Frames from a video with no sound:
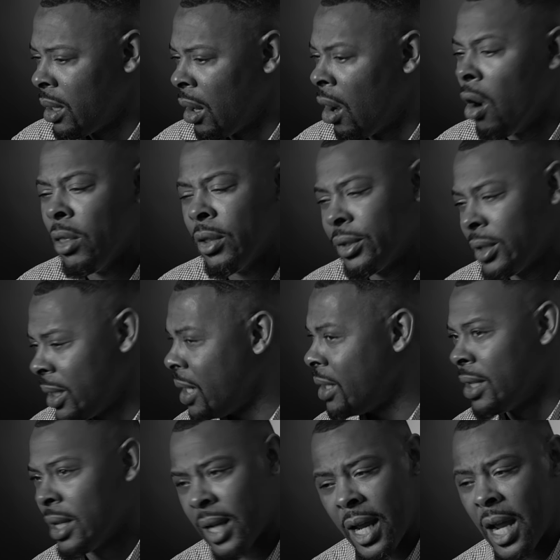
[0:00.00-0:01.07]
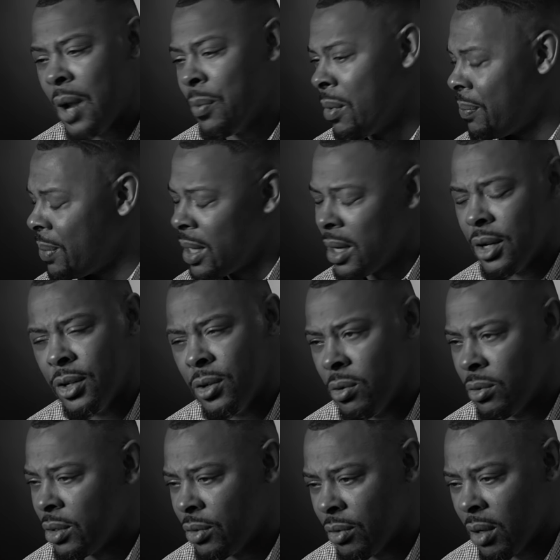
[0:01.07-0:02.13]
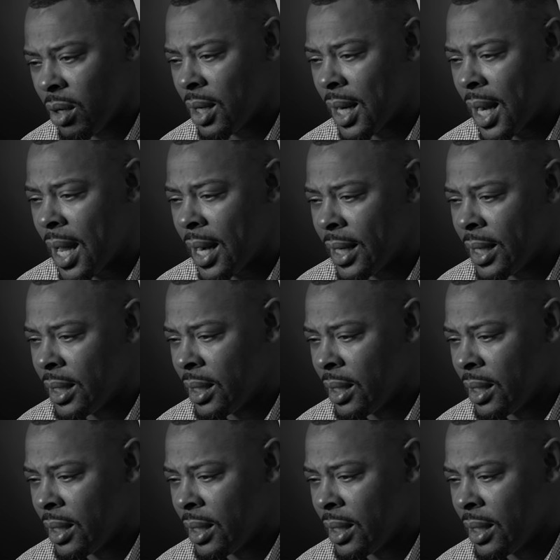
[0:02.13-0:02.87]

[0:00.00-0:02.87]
All the things that came with being a using drug addict.